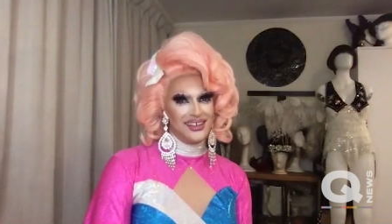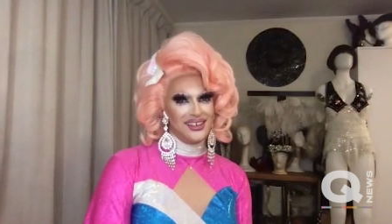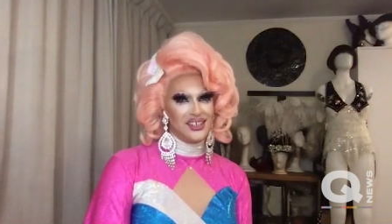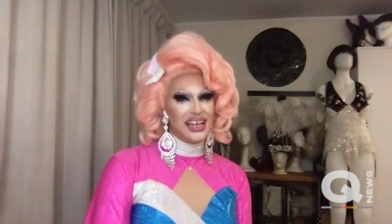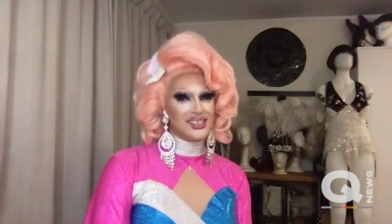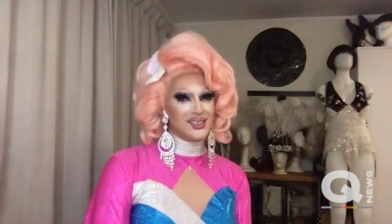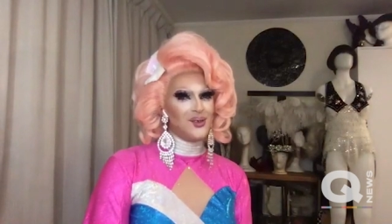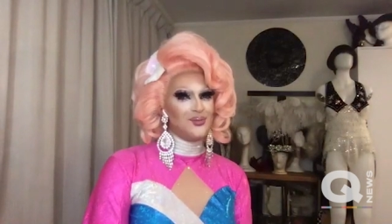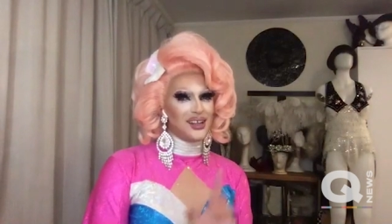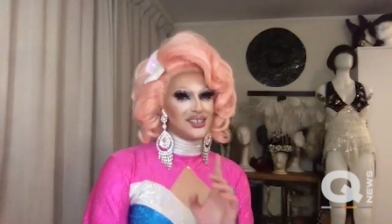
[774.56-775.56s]
She had so
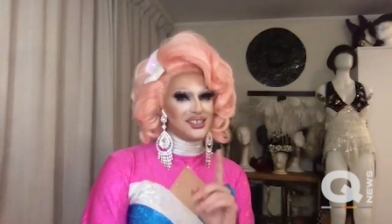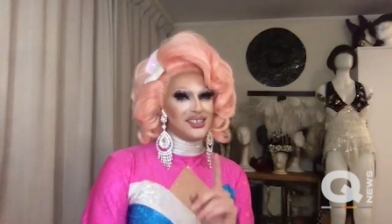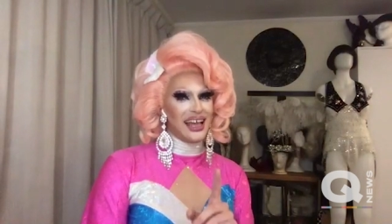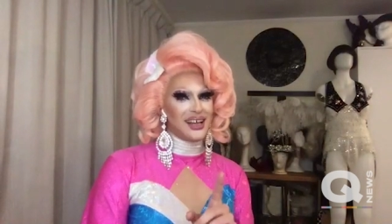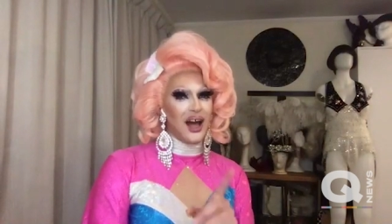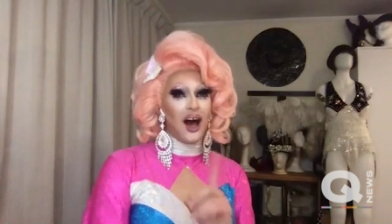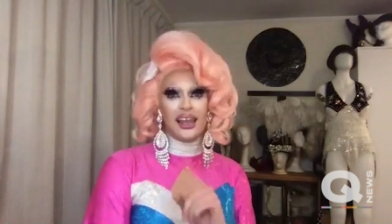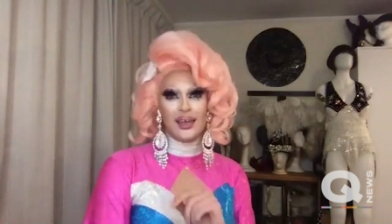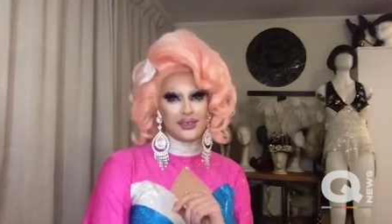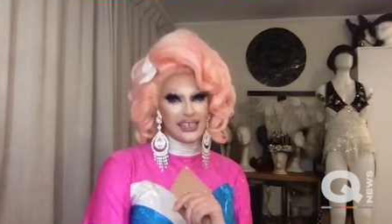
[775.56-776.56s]
much, like, our
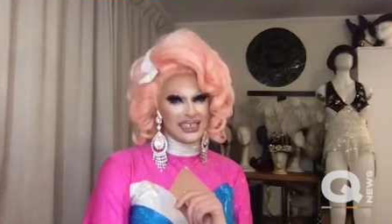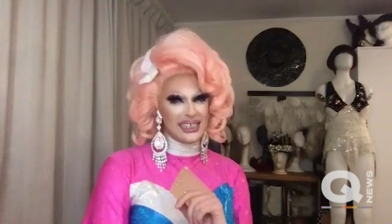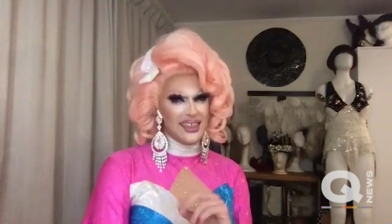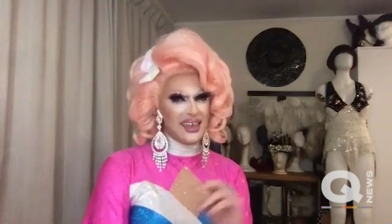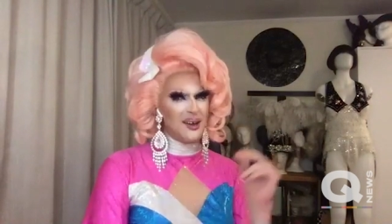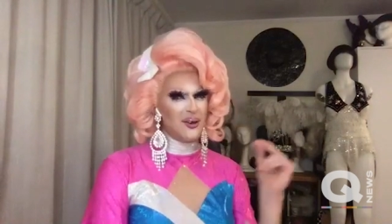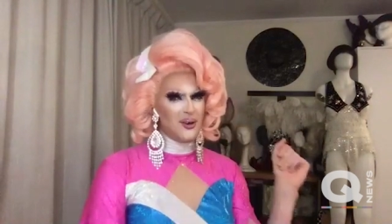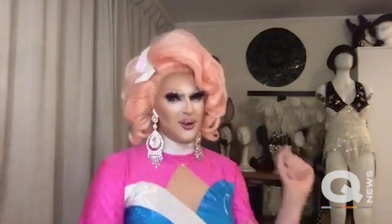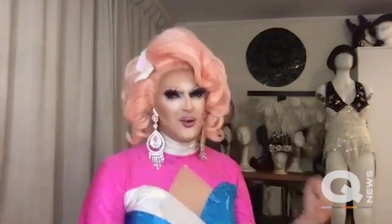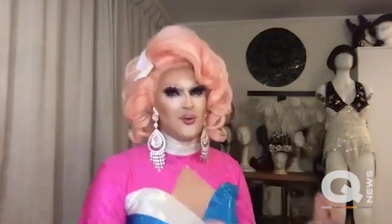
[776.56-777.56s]
lip sync together,
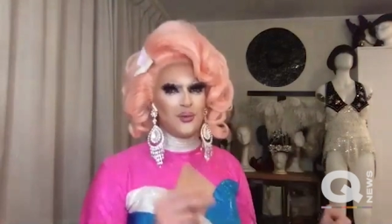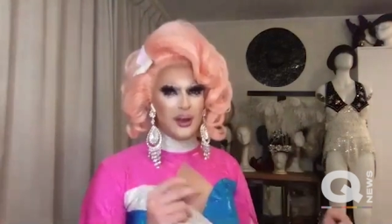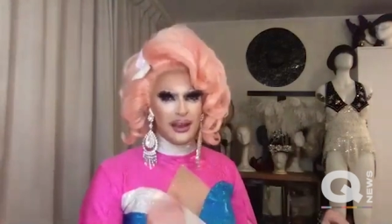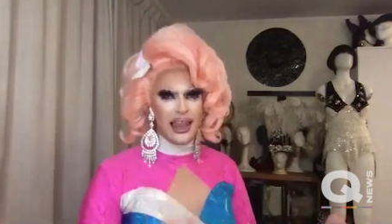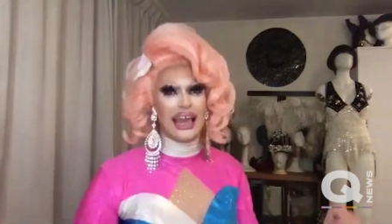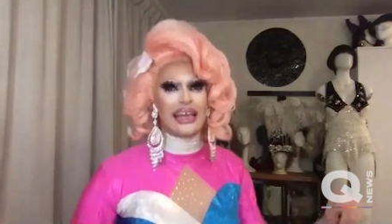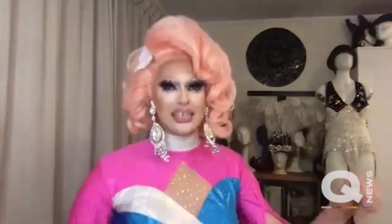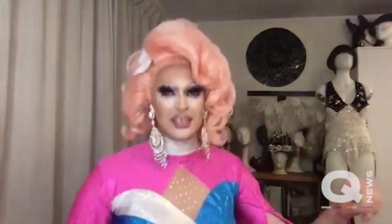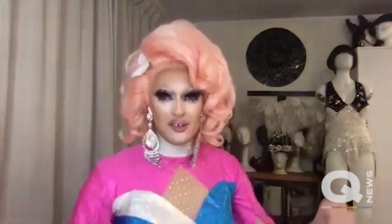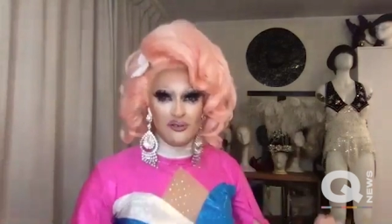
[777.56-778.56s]
we were like
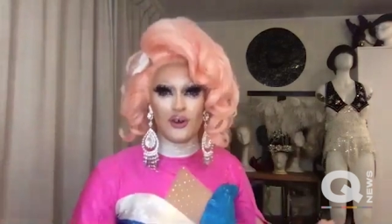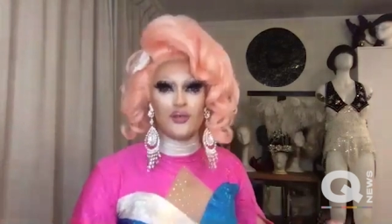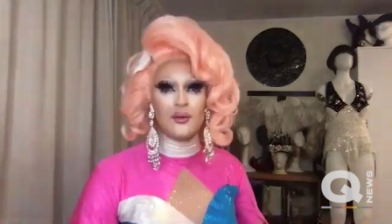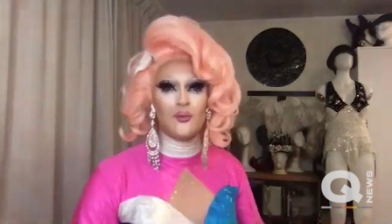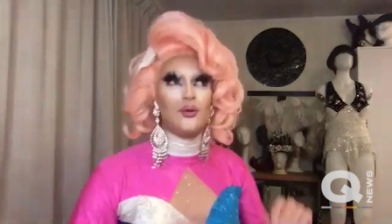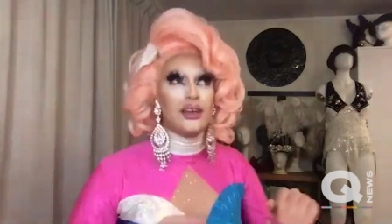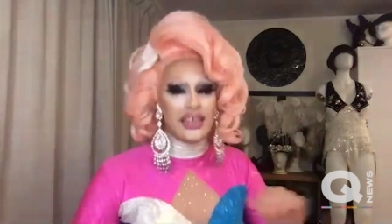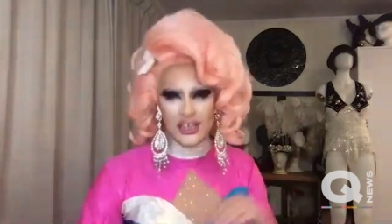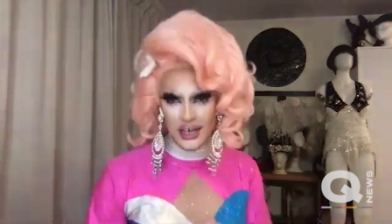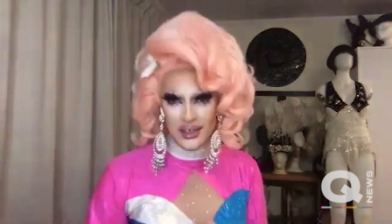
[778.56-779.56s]
grooving with
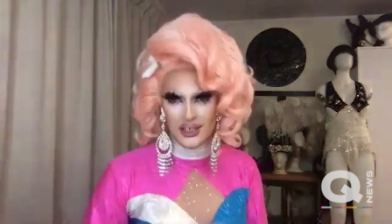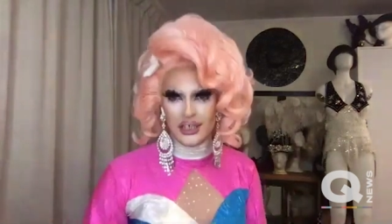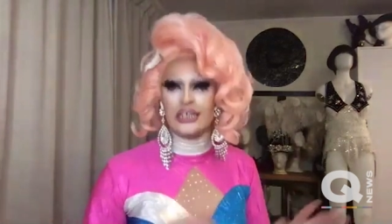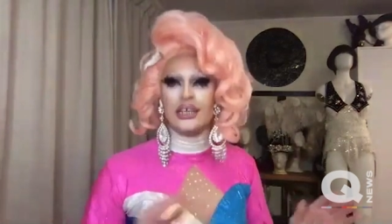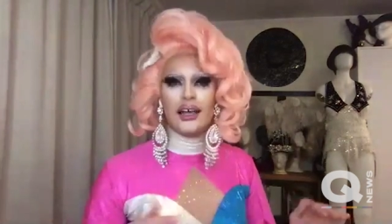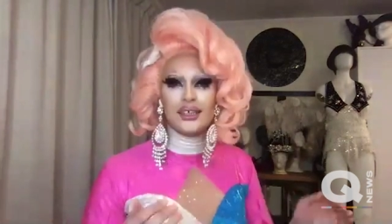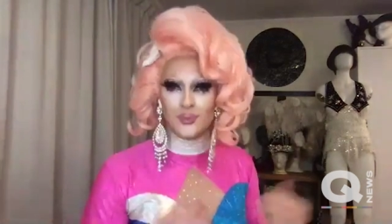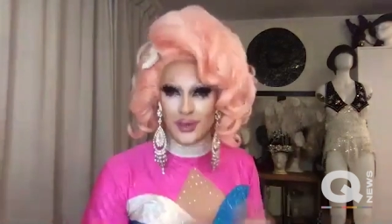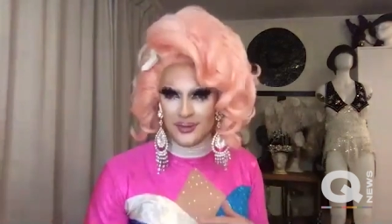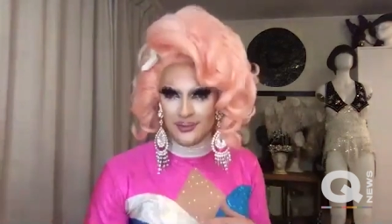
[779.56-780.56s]
each other. She danced
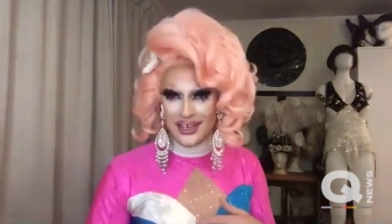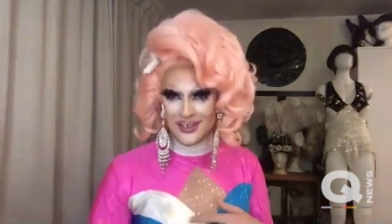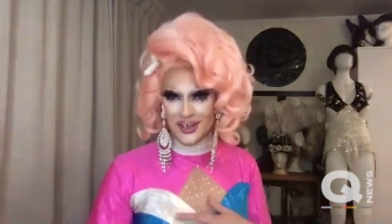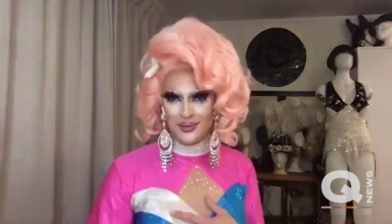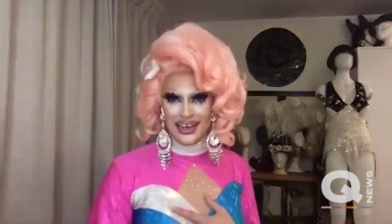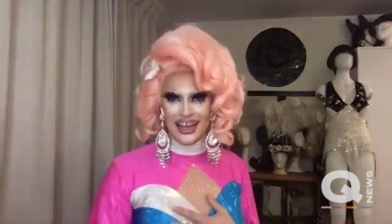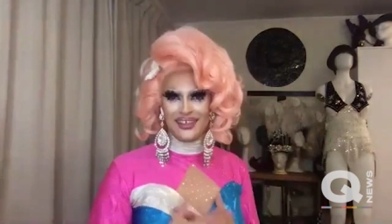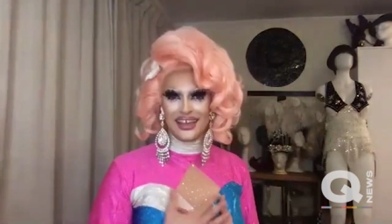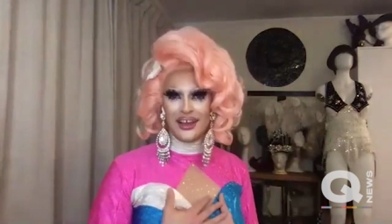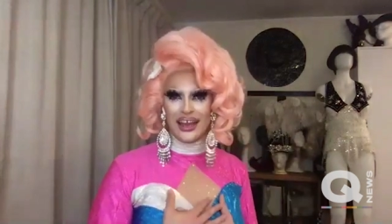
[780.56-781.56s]
with me. Do you know what I mean? I
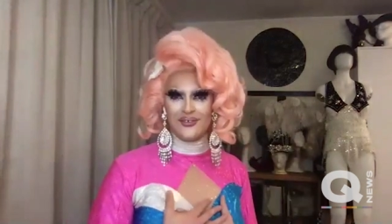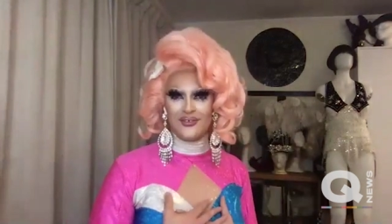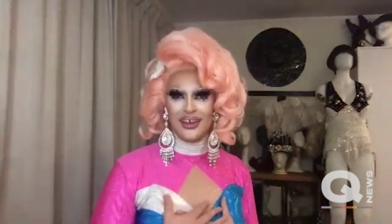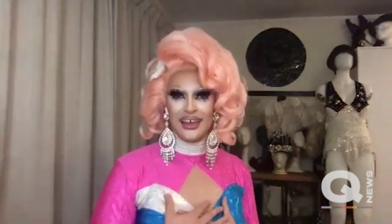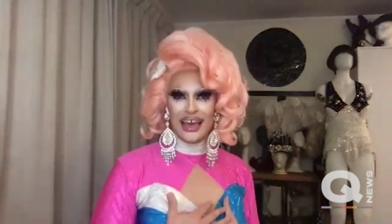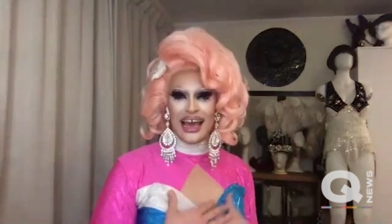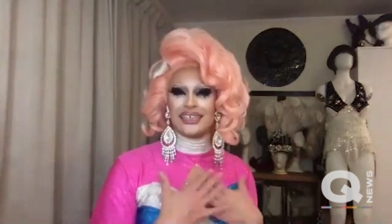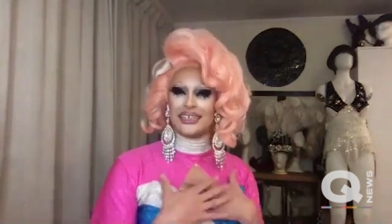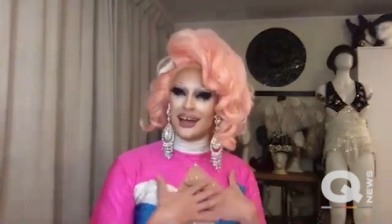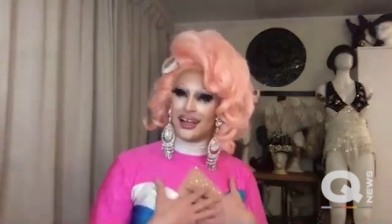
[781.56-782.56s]
think, and if as
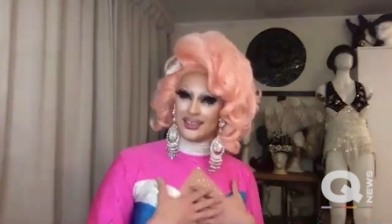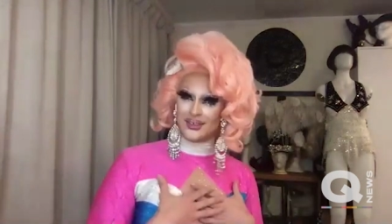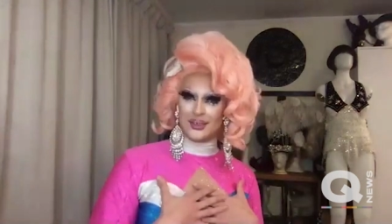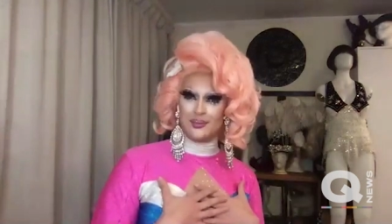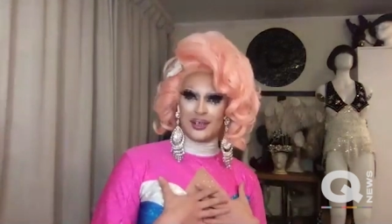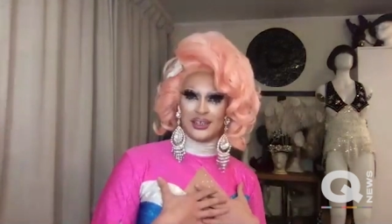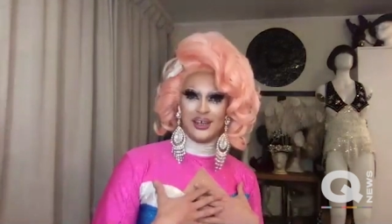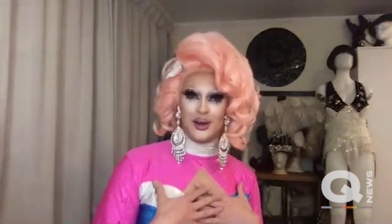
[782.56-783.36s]
a dancer, especially, you